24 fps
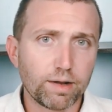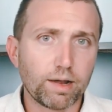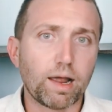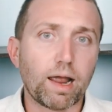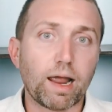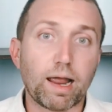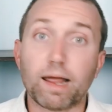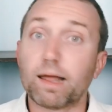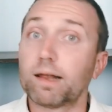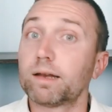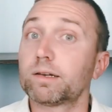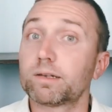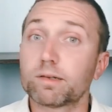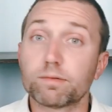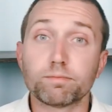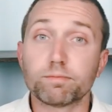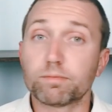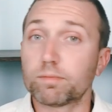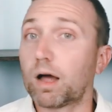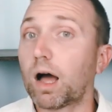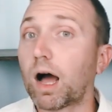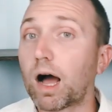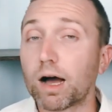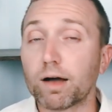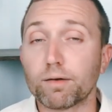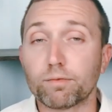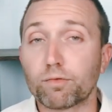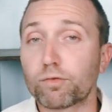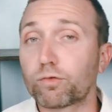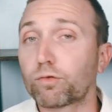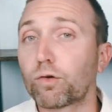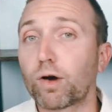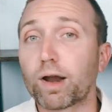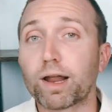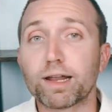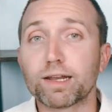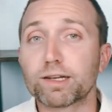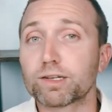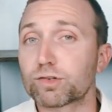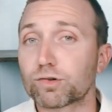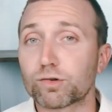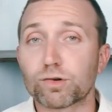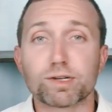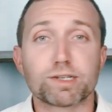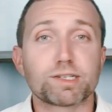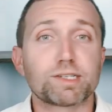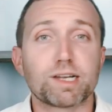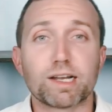and a phrase
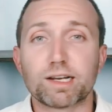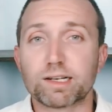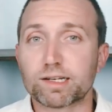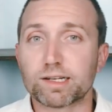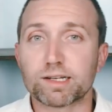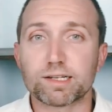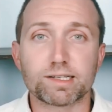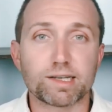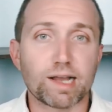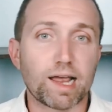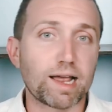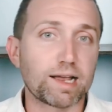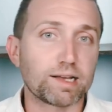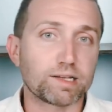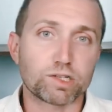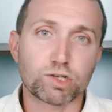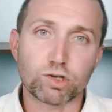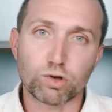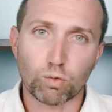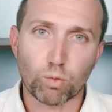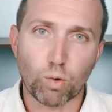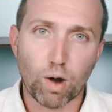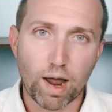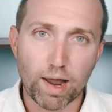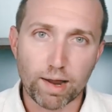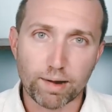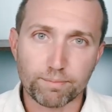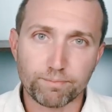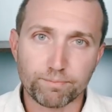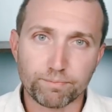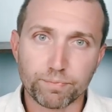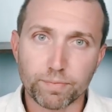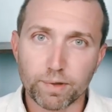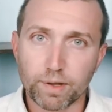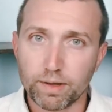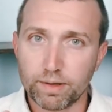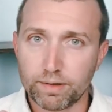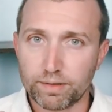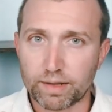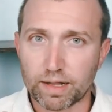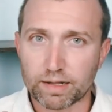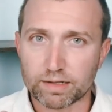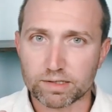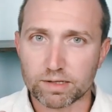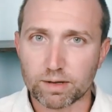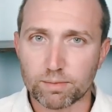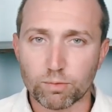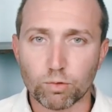or a sentence as to why.
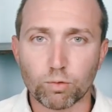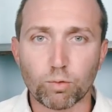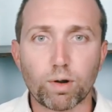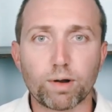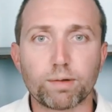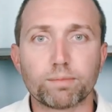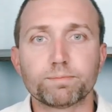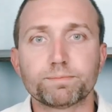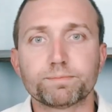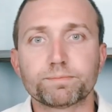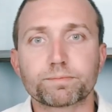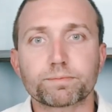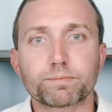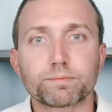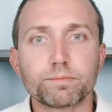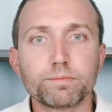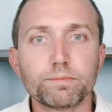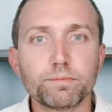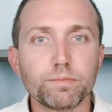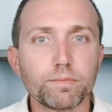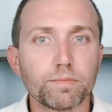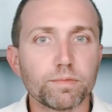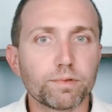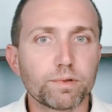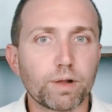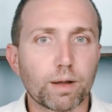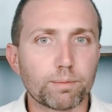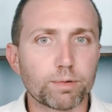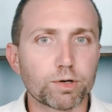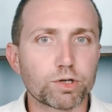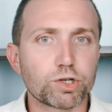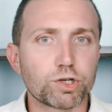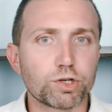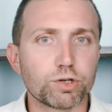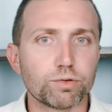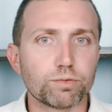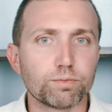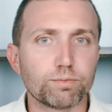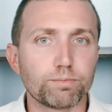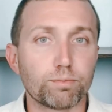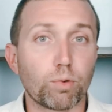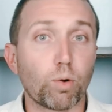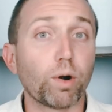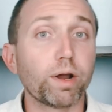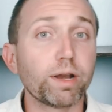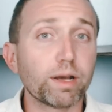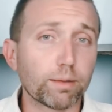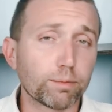That's number one.
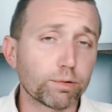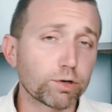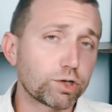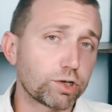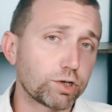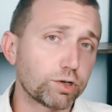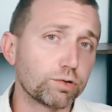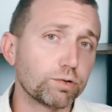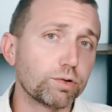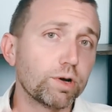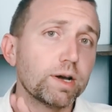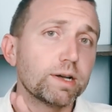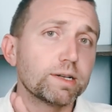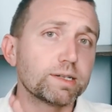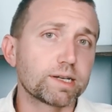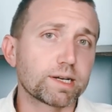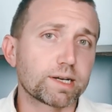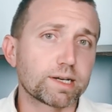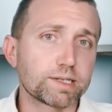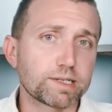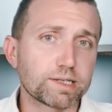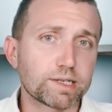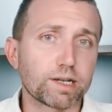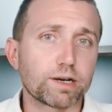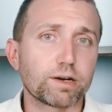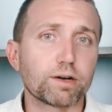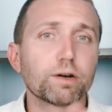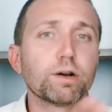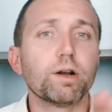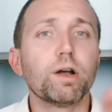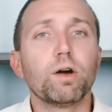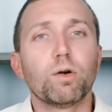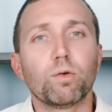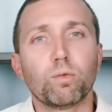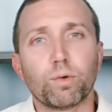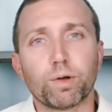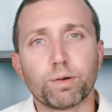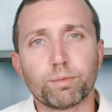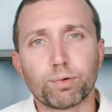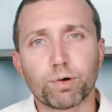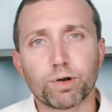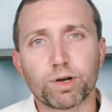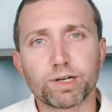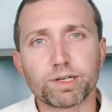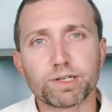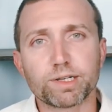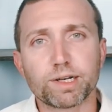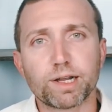Point number two to consider when
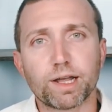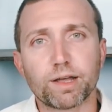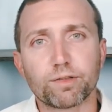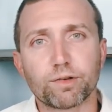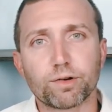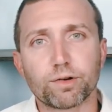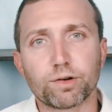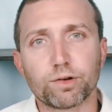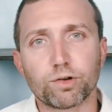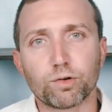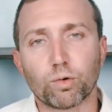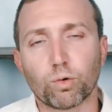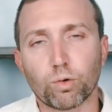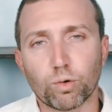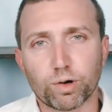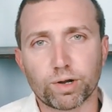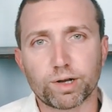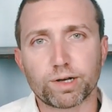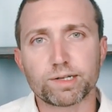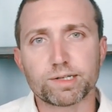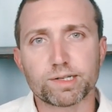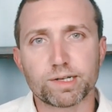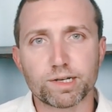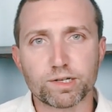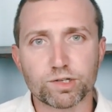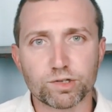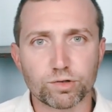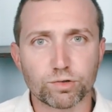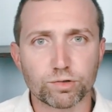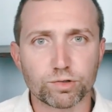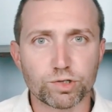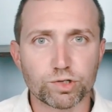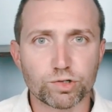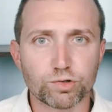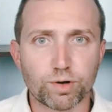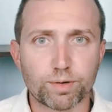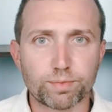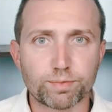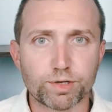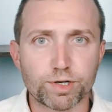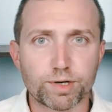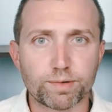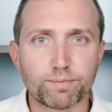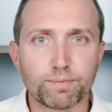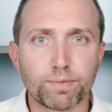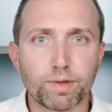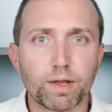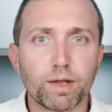putting together your organizational description:
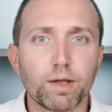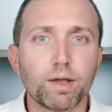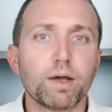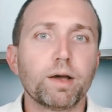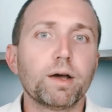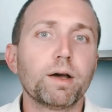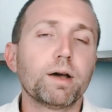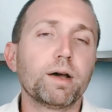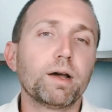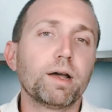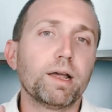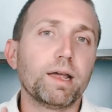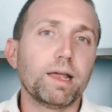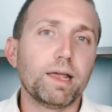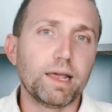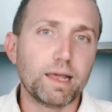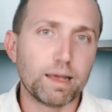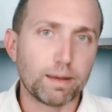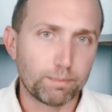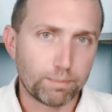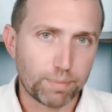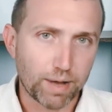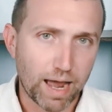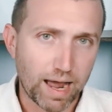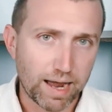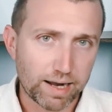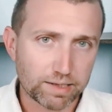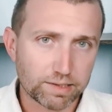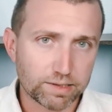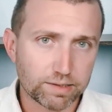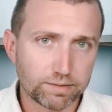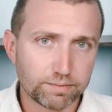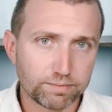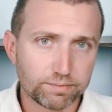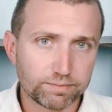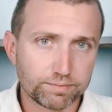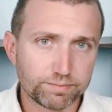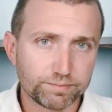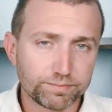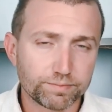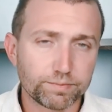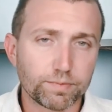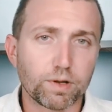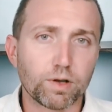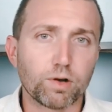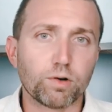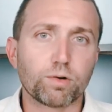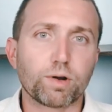impact.
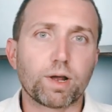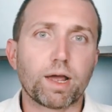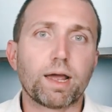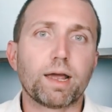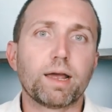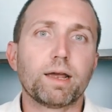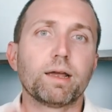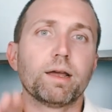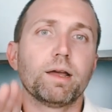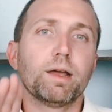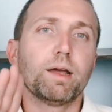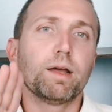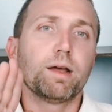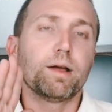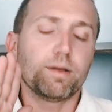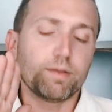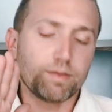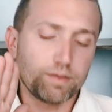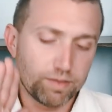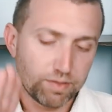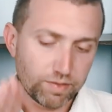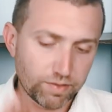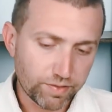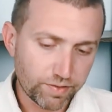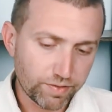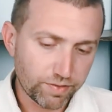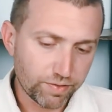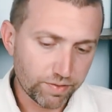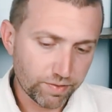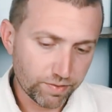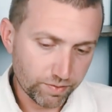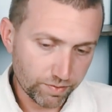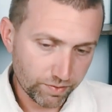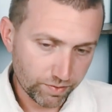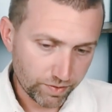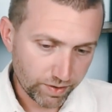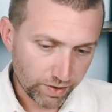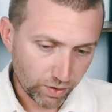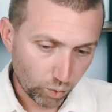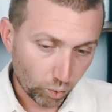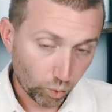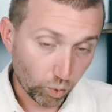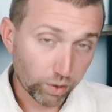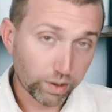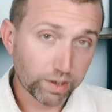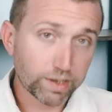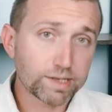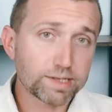Okay. The
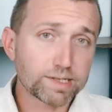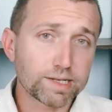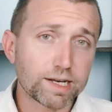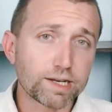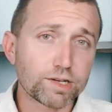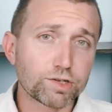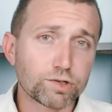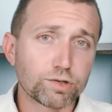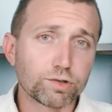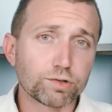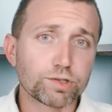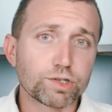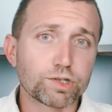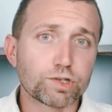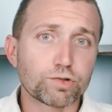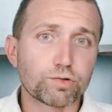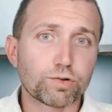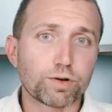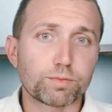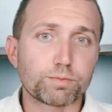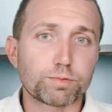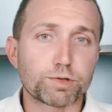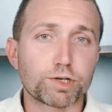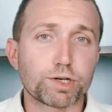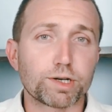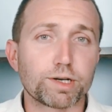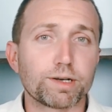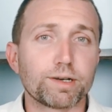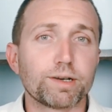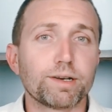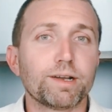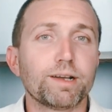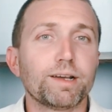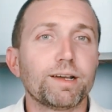organizational description